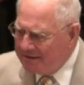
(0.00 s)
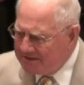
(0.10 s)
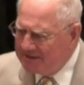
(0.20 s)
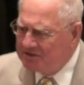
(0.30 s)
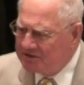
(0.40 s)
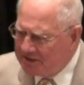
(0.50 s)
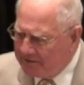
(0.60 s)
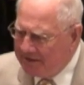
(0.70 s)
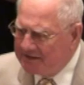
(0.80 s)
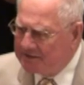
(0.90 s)
This is a
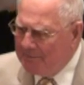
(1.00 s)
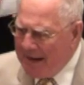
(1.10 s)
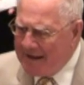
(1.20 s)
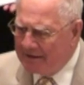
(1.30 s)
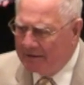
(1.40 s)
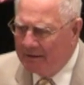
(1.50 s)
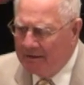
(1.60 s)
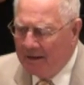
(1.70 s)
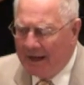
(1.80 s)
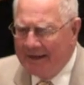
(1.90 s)
serious matter.